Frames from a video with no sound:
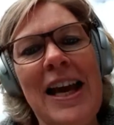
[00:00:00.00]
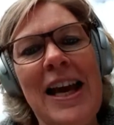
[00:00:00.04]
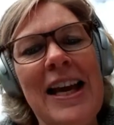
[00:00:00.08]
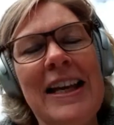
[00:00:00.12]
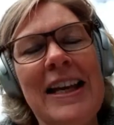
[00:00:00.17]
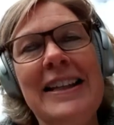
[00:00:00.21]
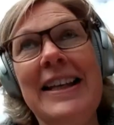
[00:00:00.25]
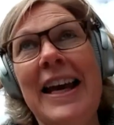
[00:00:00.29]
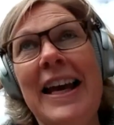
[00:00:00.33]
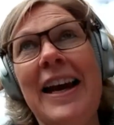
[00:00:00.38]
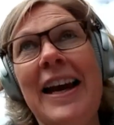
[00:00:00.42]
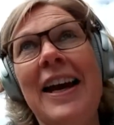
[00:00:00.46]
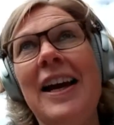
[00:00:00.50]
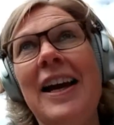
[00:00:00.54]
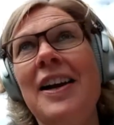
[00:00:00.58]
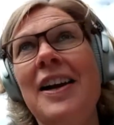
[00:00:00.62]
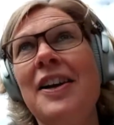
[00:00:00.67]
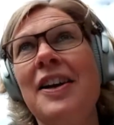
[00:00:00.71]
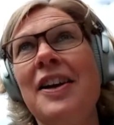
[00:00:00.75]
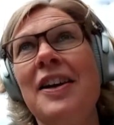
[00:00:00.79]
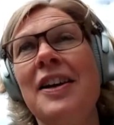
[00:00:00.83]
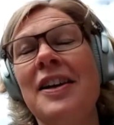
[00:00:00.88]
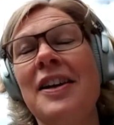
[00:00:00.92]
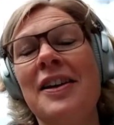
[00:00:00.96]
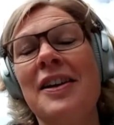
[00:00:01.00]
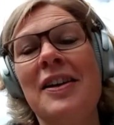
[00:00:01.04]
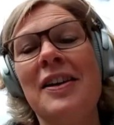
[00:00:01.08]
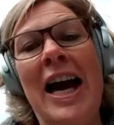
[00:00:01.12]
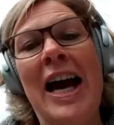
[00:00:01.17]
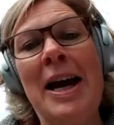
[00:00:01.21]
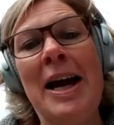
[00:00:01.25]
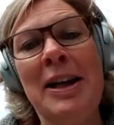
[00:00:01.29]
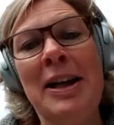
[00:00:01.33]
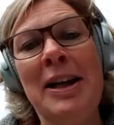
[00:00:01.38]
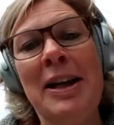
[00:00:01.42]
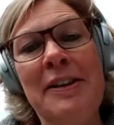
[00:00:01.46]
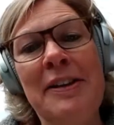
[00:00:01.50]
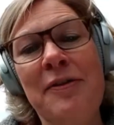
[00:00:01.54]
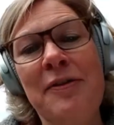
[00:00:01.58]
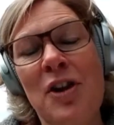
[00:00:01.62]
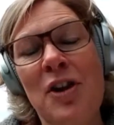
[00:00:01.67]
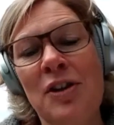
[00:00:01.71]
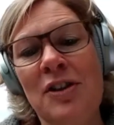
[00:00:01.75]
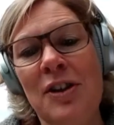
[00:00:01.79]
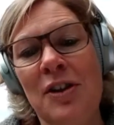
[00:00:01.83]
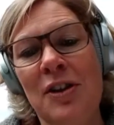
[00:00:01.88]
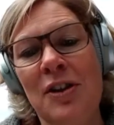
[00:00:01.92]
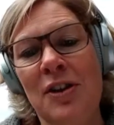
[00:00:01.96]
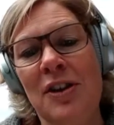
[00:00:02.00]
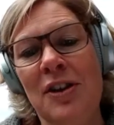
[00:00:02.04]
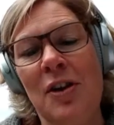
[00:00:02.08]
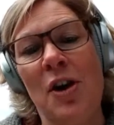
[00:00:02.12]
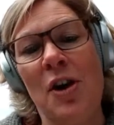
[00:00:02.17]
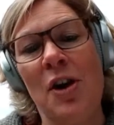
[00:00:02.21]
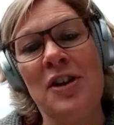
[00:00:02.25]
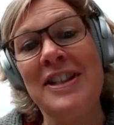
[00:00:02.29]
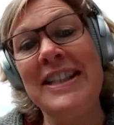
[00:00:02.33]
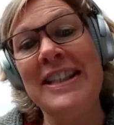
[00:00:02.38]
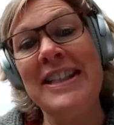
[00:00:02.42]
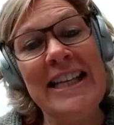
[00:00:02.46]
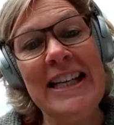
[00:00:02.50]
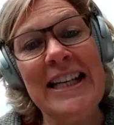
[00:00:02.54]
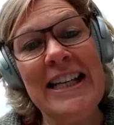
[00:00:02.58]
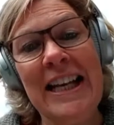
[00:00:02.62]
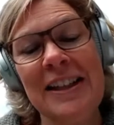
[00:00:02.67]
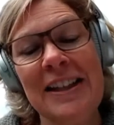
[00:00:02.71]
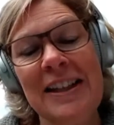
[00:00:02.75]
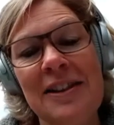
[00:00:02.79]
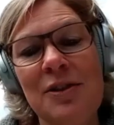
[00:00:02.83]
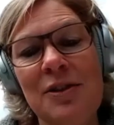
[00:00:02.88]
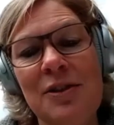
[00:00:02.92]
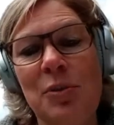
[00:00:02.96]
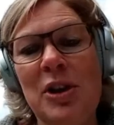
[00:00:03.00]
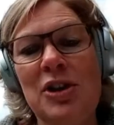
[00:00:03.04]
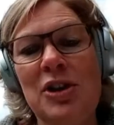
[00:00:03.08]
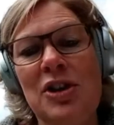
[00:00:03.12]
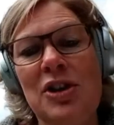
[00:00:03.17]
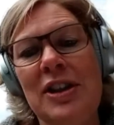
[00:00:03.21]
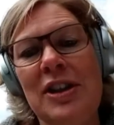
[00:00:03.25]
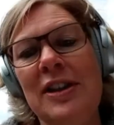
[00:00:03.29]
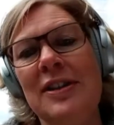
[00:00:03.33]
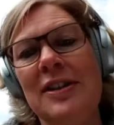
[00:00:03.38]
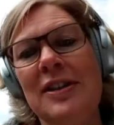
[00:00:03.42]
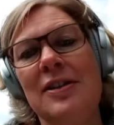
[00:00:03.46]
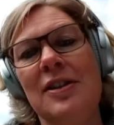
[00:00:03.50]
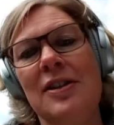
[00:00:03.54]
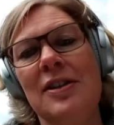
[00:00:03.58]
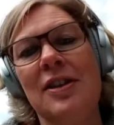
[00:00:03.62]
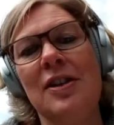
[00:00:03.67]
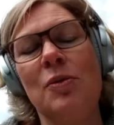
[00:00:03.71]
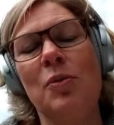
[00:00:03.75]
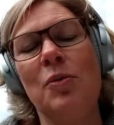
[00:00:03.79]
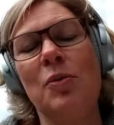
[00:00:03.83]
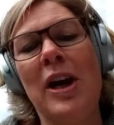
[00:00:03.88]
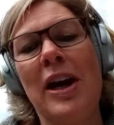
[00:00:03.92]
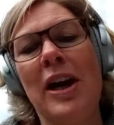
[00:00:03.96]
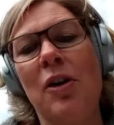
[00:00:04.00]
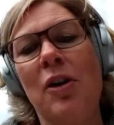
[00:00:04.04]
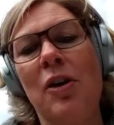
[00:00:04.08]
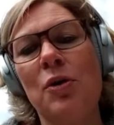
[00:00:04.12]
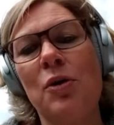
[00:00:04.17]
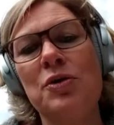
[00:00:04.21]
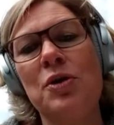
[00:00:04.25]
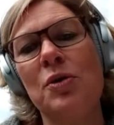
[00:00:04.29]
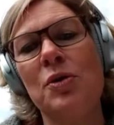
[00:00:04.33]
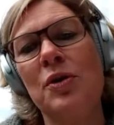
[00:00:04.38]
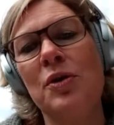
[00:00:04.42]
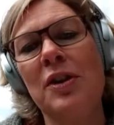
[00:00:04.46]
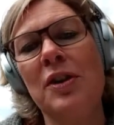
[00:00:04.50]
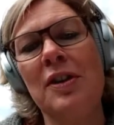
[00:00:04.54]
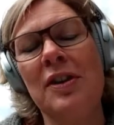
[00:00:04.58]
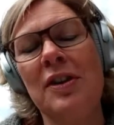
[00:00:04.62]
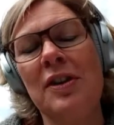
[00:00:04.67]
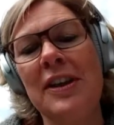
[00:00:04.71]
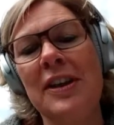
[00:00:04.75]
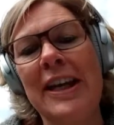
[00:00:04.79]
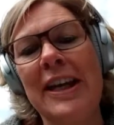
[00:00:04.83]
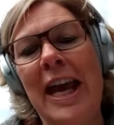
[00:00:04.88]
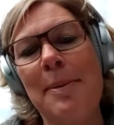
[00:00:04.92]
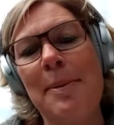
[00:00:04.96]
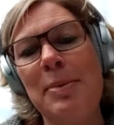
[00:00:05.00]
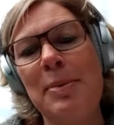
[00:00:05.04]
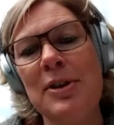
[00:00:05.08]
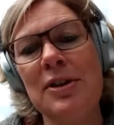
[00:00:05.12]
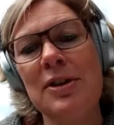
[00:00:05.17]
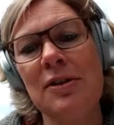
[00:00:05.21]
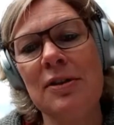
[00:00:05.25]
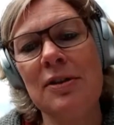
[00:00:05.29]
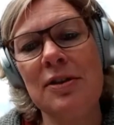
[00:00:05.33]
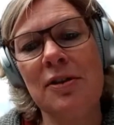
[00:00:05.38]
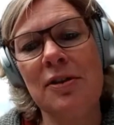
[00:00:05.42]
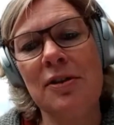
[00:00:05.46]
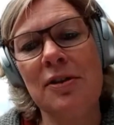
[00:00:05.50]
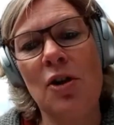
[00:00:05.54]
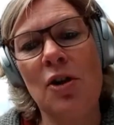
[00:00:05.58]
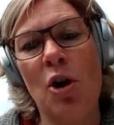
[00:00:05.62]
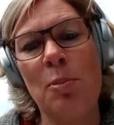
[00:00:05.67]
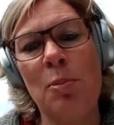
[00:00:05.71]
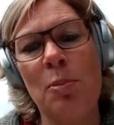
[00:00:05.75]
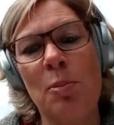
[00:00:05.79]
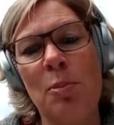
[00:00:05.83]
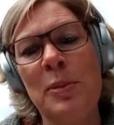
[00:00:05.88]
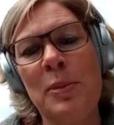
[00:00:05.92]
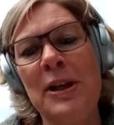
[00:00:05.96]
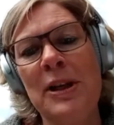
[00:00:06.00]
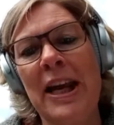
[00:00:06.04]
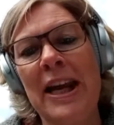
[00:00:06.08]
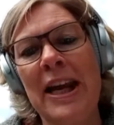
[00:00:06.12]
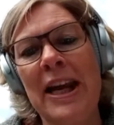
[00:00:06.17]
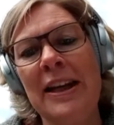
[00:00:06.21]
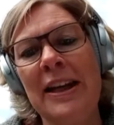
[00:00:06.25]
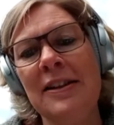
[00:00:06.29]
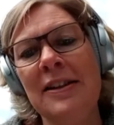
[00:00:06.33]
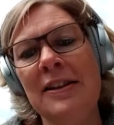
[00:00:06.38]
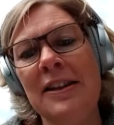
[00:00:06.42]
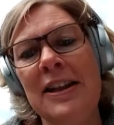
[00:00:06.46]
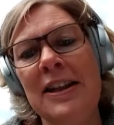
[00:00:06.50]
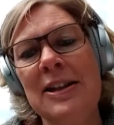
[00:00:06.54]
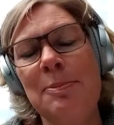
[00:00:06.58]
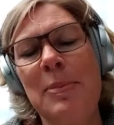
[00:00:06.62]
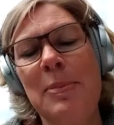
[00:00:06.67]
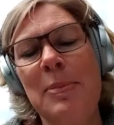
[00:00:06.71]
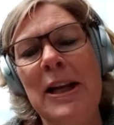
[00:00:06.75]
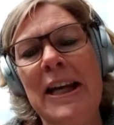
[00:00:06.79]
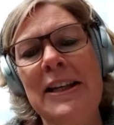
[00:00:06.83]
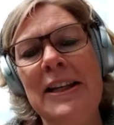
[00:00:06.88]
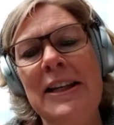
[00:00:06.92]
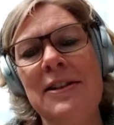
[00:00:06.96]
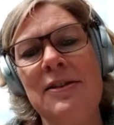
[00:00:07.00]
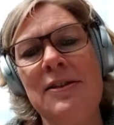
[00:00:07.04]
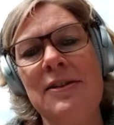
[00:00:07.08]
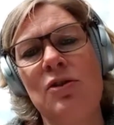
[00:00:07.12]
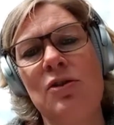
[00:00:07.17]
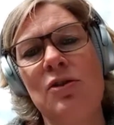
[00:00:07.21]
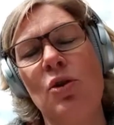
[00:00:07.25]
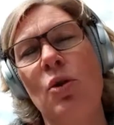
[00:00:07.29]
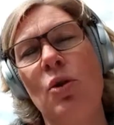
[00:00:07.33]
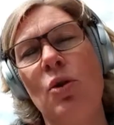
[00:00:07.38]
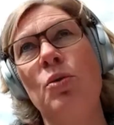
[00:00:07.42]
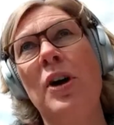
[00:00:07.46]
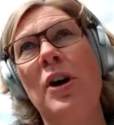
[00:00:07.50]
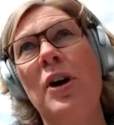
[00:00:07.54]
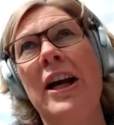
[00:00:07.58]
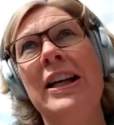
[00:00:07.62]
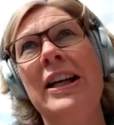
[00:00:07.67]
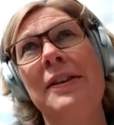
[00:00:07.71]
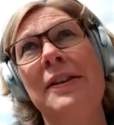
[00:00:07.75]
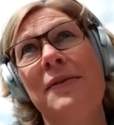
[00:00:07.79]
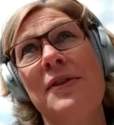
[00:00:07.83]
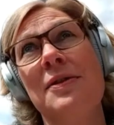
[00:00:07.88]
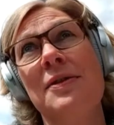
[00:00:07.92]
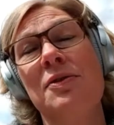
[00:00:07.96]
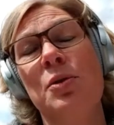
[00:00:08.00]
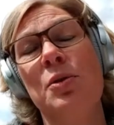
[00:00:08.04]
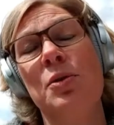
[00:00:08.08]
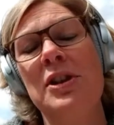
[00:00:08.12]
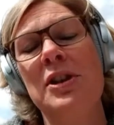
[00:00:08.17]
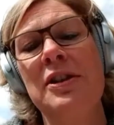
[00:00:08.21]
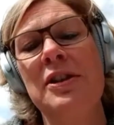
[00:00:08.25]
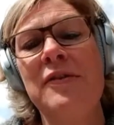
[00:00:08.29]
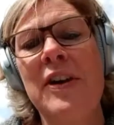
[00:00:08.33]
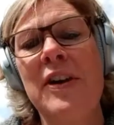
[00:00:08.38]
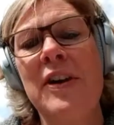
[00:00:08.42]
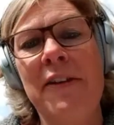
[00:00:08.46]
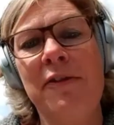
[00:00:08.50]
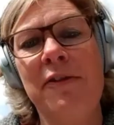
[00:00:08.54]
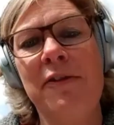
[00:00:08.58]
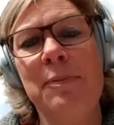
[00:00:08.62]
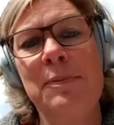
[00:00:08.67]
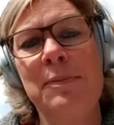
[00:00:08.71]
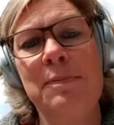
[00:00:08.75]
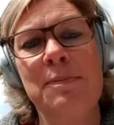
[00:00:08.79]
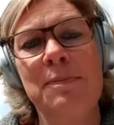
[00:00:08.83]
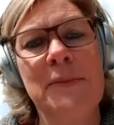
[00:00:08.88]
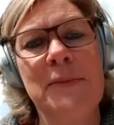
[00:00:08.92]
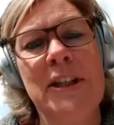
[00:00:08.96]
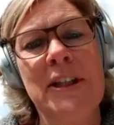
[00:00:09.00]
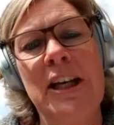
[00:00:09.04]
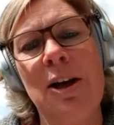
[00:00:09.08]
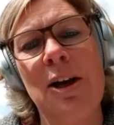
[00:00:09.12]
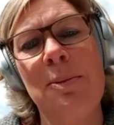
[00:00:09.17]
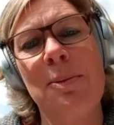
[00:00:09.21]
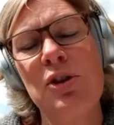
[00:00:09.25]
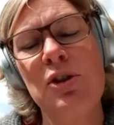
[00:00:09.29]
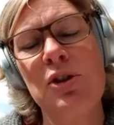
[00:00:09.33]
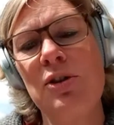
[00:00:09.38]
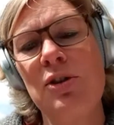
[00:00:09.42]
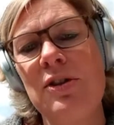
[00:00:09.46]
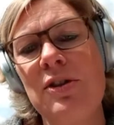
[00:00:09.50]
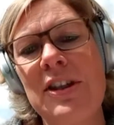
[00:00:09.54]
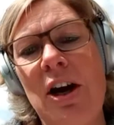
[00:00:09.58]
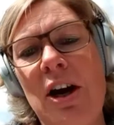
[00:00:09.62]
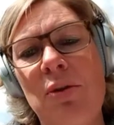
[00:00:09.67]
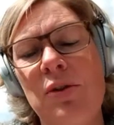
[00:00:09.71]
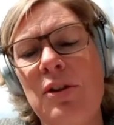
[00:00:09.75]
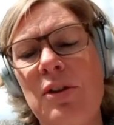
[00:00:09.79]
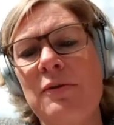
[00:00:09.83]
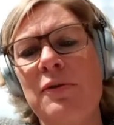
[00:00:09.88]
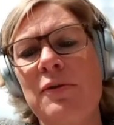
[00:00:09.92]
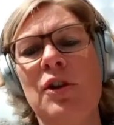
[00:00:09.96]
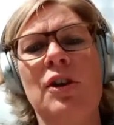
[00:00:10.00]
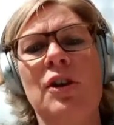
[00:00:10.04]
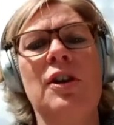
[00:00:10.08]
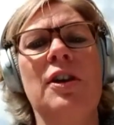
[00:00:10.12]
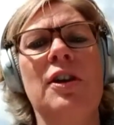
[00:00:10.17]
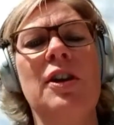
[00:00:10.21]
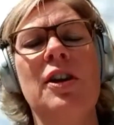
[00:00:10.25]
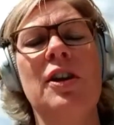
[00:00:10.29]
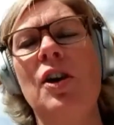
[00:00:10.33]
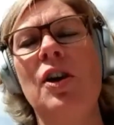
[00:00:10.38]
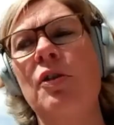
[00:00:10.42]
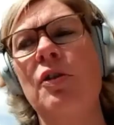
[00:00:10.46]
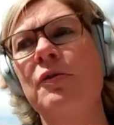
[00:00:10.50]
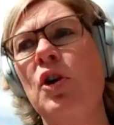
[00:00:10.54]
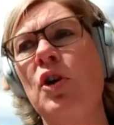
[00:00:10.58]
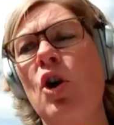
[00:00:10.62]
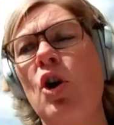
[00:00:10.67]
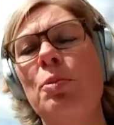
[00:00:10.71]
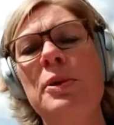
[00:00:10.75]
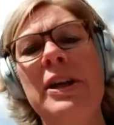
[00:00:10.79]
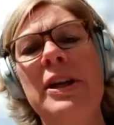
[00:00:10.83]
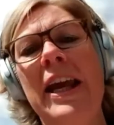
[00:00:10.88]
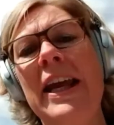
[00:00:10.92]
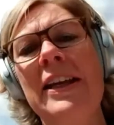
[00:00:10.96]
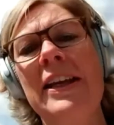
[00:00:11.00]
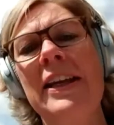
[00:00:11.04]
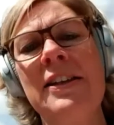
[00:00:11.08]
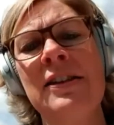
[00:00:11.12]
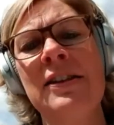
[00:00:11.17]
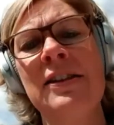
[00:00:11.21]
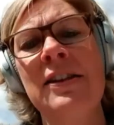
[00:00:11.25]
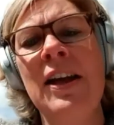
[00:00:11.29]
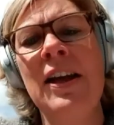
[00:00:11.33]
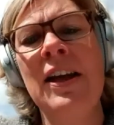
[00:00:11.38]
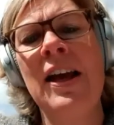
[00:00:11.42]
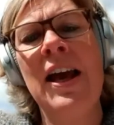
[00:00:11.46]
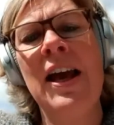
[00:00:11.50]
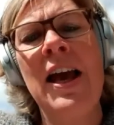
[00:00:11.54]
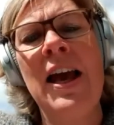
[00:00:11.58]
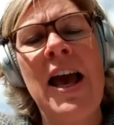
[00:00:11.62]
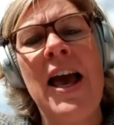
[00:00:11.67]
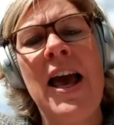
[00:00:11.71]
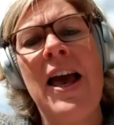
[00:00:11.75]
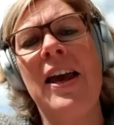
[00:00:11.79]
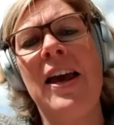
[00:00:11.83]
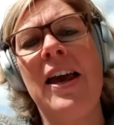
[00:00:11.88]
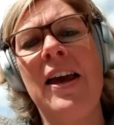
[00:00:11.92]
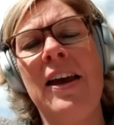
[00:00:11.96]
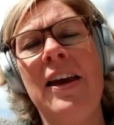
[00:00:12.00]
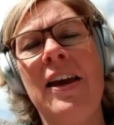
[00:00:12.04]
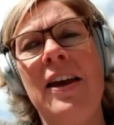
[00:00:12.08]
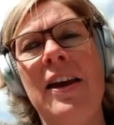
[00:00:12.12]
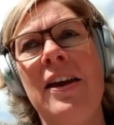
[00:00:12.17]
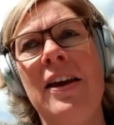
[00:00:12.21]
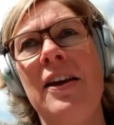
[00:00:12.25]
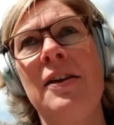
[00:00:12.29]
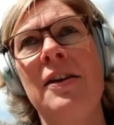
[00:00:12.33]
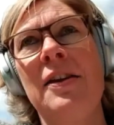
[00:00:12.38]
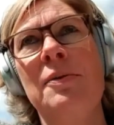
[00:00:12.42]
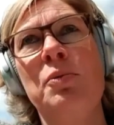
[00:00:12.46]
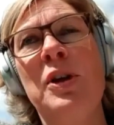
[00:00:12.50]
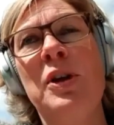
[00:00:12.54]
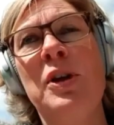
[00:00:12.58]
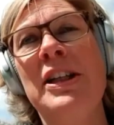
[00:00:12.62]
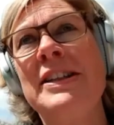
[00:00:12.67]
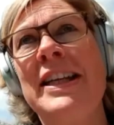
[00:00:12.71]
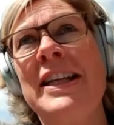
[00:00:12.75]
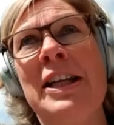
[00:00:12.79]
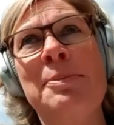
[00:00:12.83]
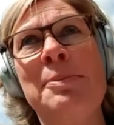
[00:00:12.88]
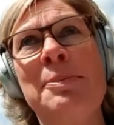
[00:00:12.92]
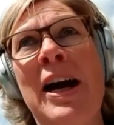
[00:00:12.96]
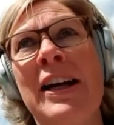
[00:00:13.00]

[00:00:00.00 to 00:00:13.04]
Yeah, I live on Zealand, which is where also the capital, Copenhagen, is placed. So I live 25 kilometers south of Copenhagen. Well, Denmark